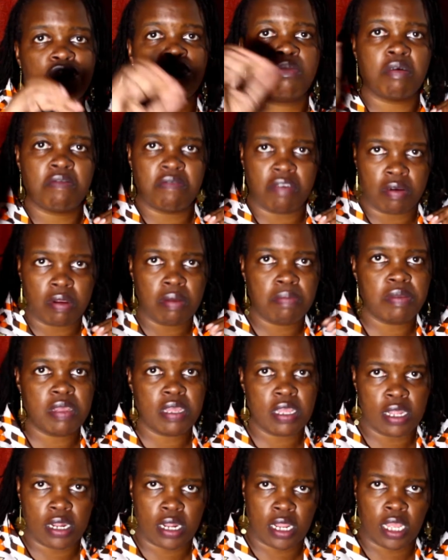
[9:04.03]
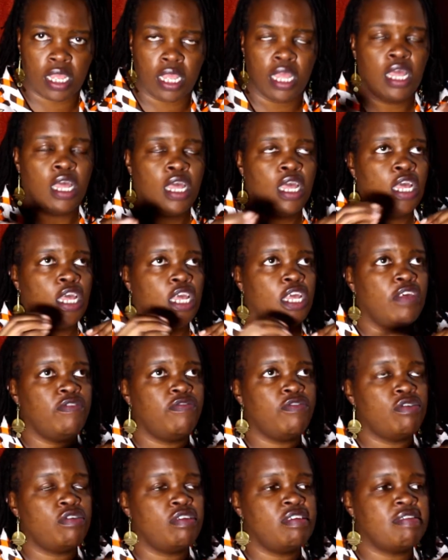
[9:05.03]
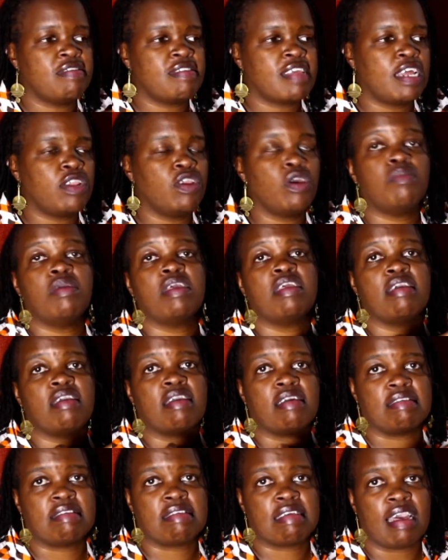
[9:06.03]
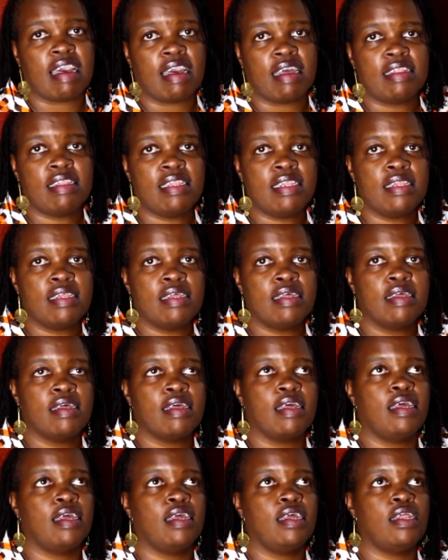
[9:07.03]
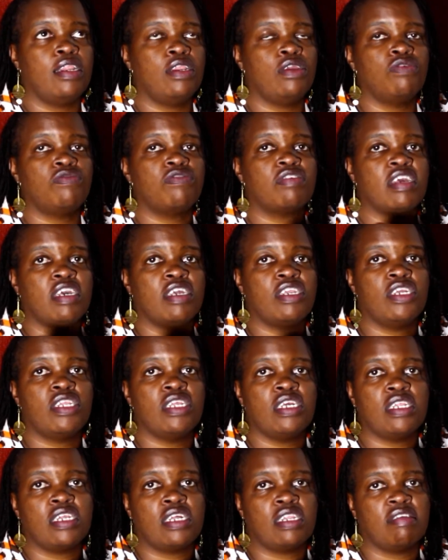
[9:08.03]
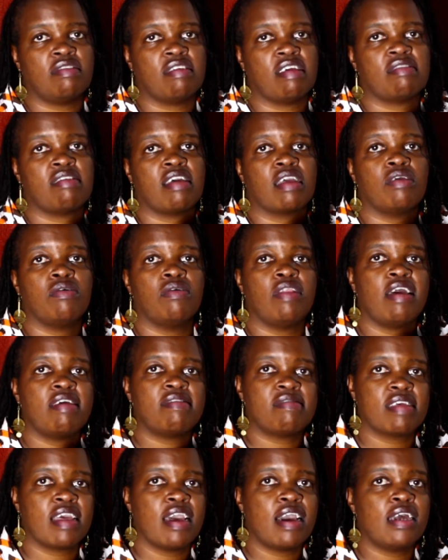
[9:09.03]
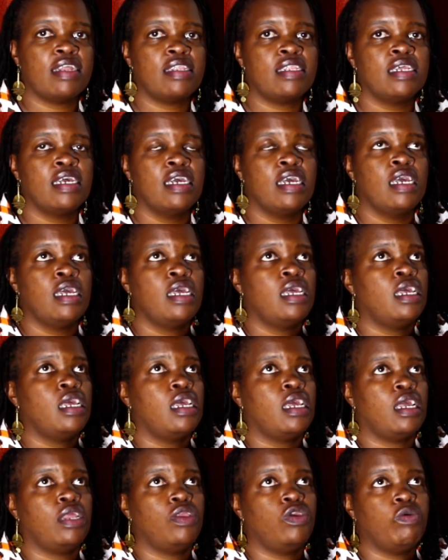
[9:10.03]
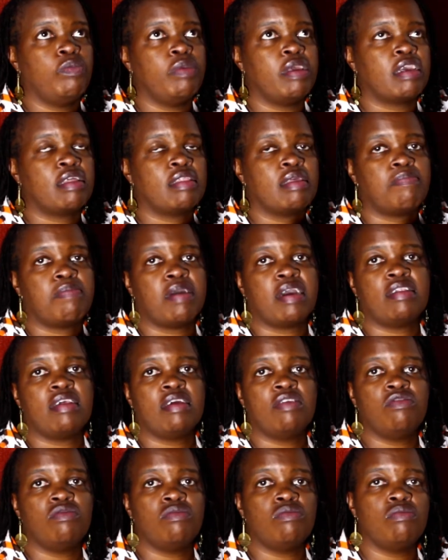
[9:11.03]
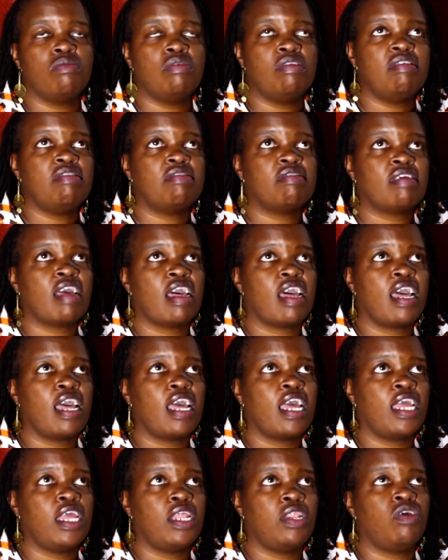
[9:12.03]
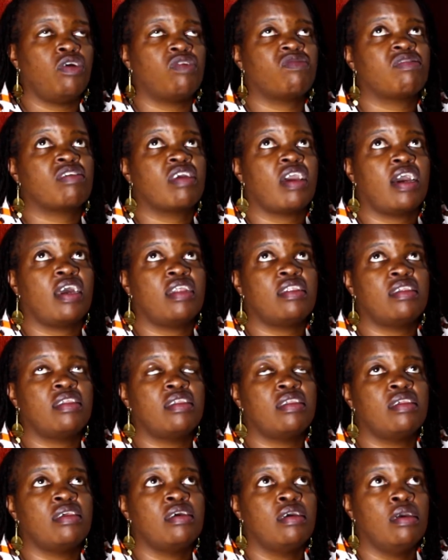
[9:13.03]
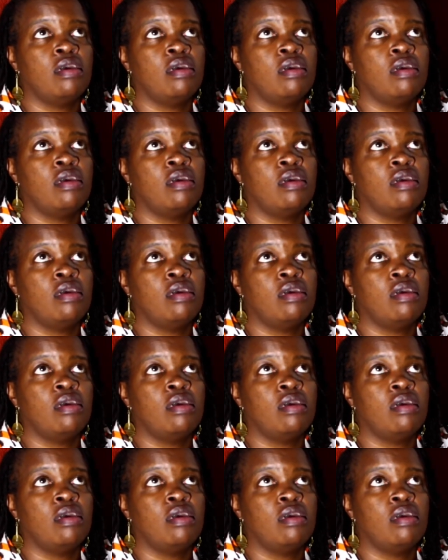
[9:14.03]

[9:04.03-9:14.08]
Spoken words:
from the very beginning. If you decide you're making a skirt and you've sketched it and it's a circular skirt, and you make the patterns, you could decide your skirt